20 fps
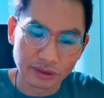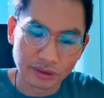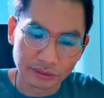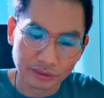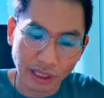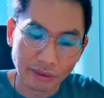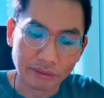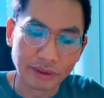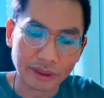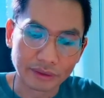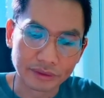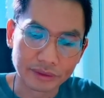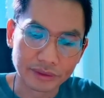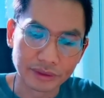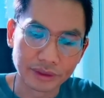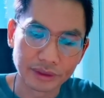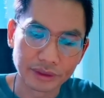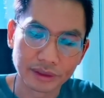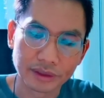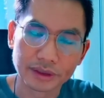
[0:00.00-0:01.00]

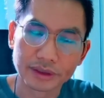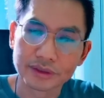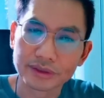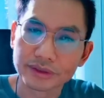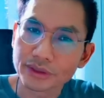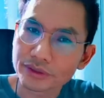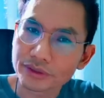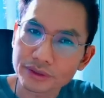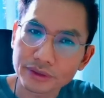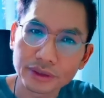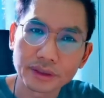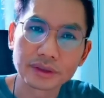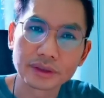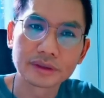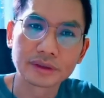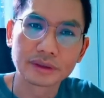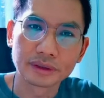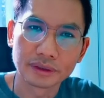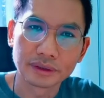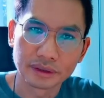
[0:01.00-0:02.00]
directly. Just
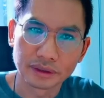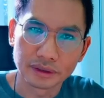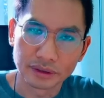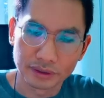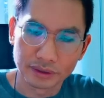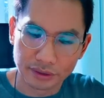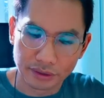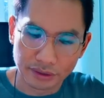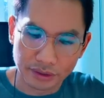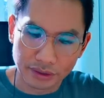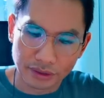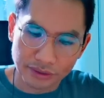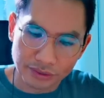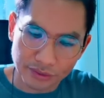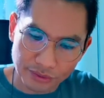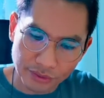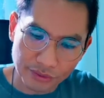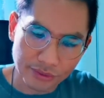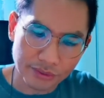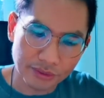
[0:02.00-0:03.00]
turn
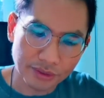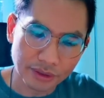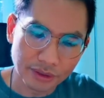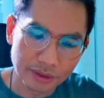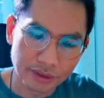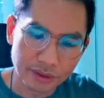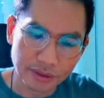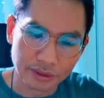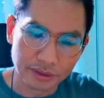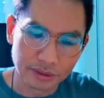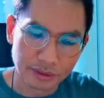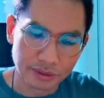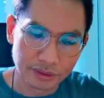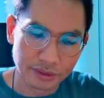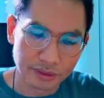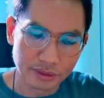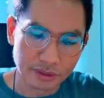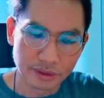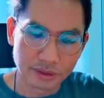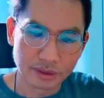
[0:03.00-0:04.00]
it
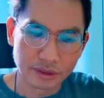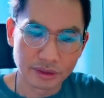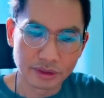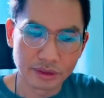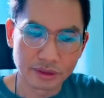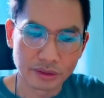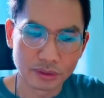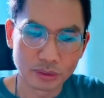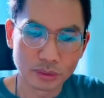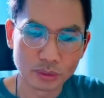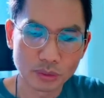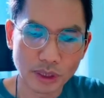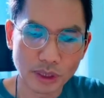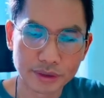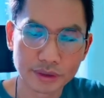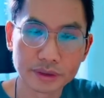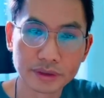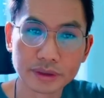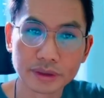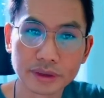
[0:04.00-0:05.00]
2
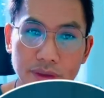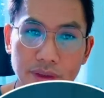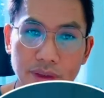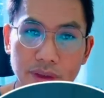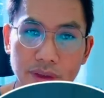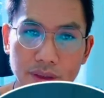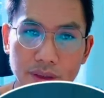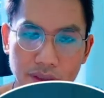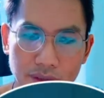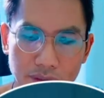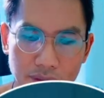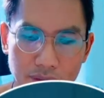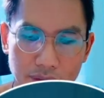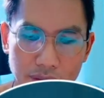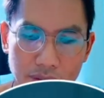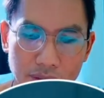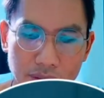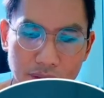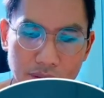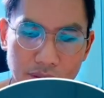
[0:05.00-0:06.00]
wire
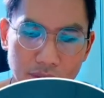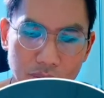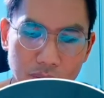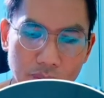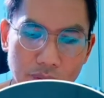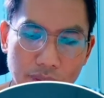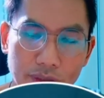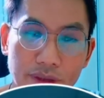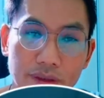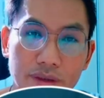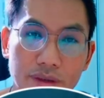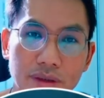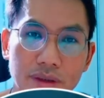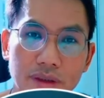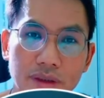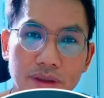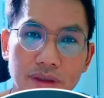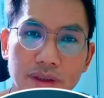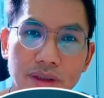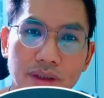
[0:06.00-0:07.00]
together.
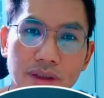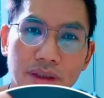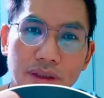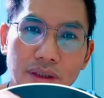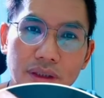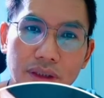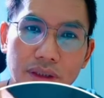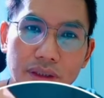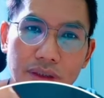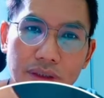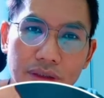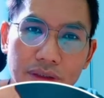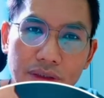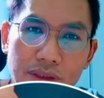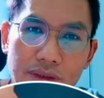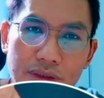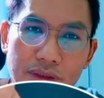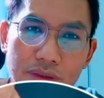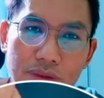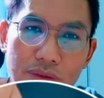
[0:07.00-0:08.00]

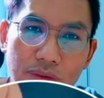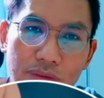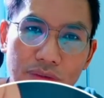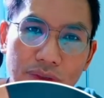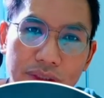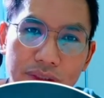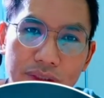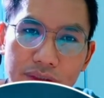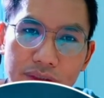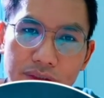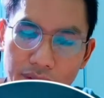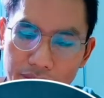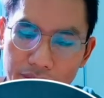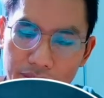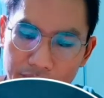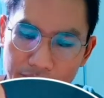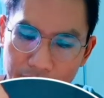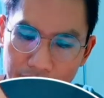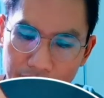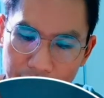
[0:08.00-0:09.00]
Then use your finger
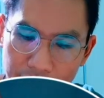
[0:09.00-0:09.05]
turn